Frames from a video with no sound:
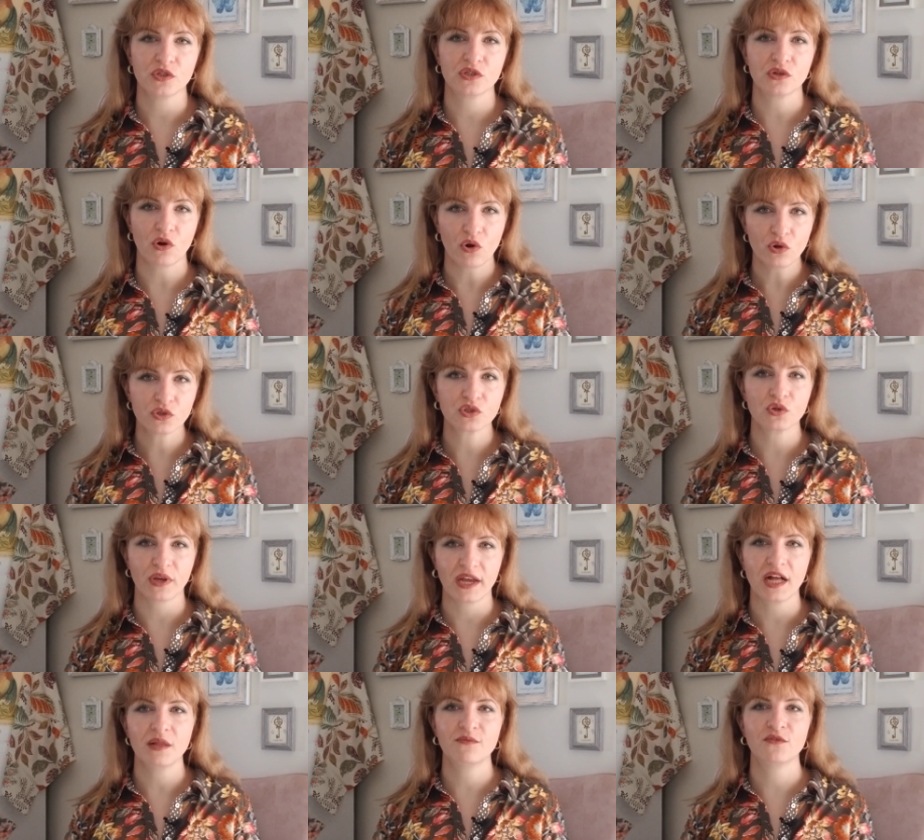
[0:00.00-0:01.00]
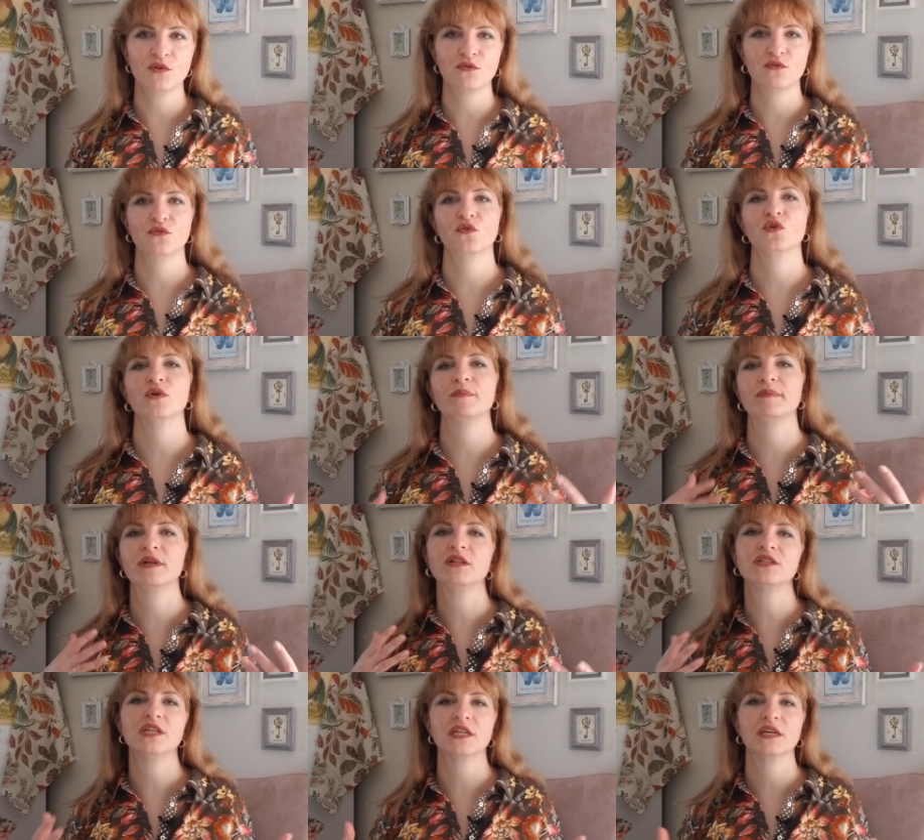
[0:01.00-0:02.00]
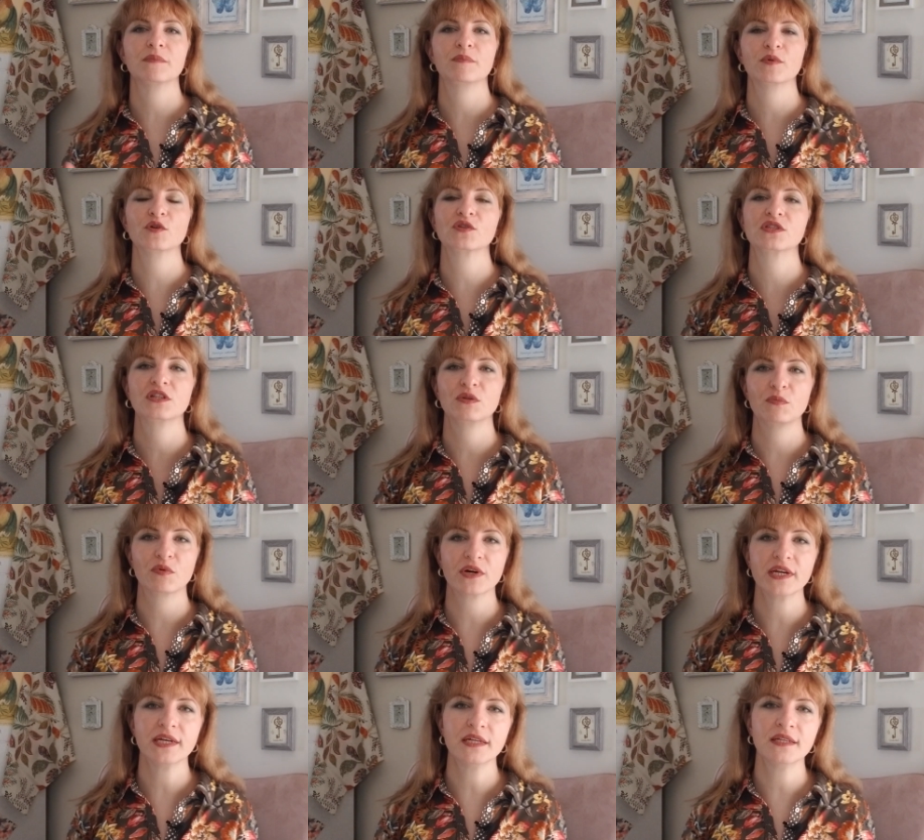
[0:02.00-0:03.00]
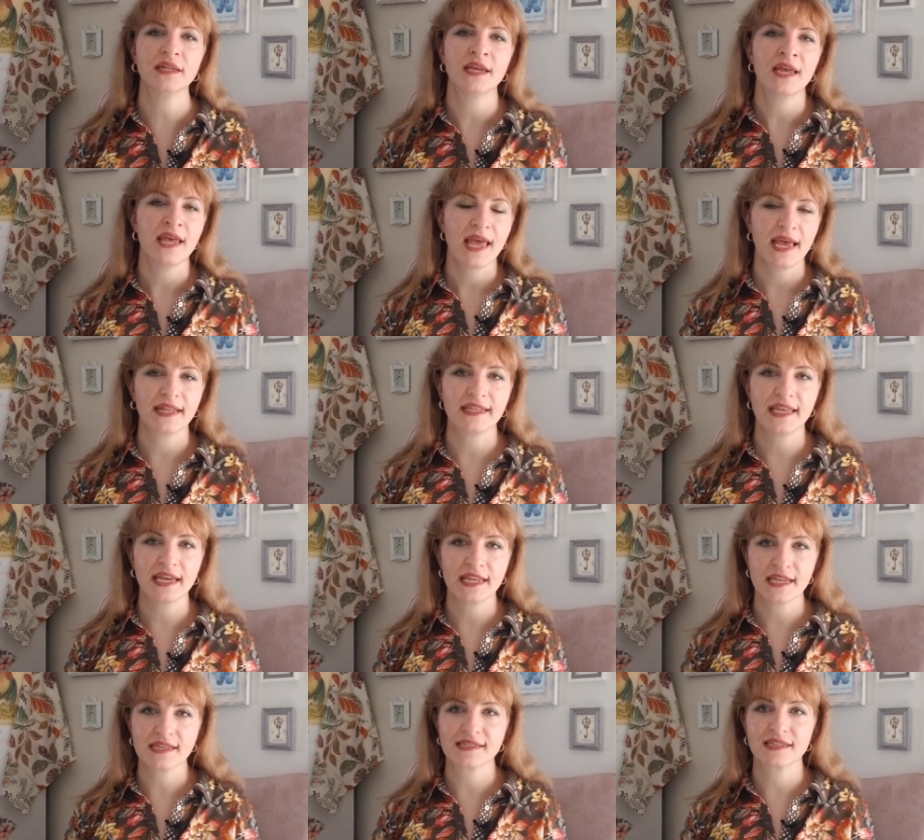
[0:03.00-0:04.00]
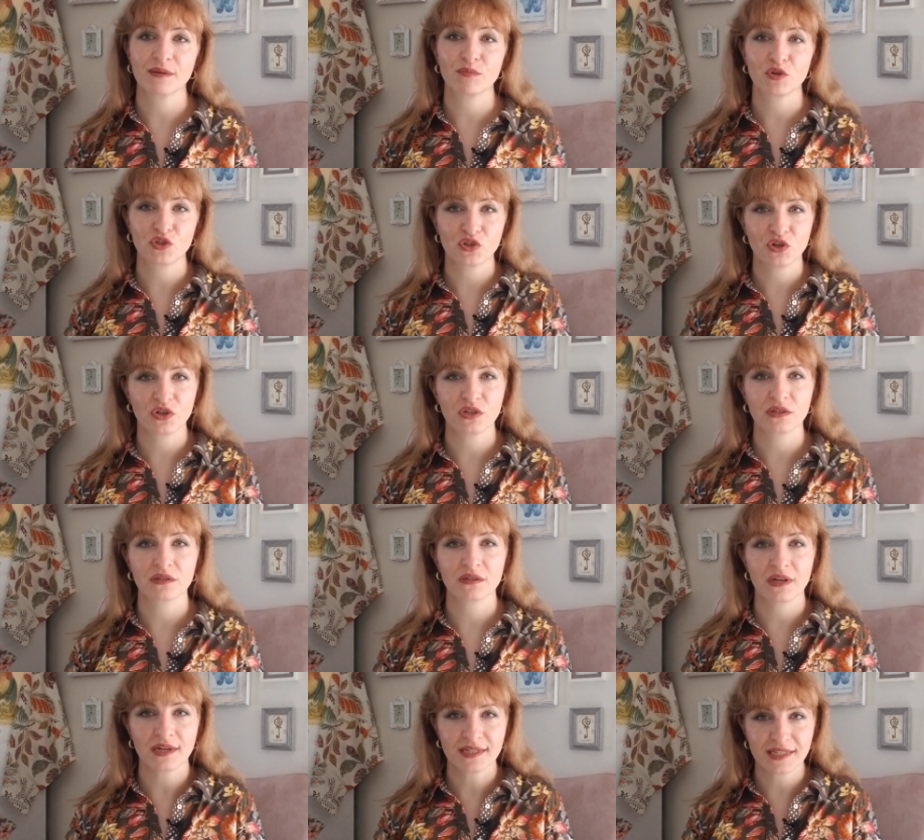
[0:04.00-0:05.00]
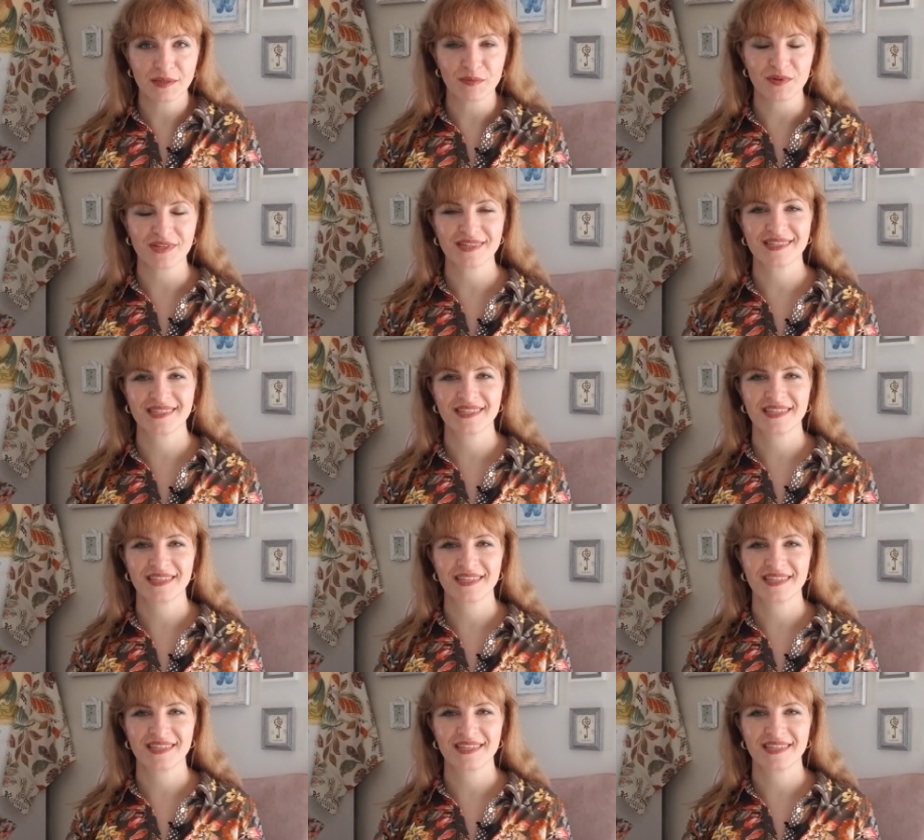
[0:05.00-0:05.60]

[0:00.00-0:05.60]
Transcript: It's also helpful for building a personal brand and getting some return customers.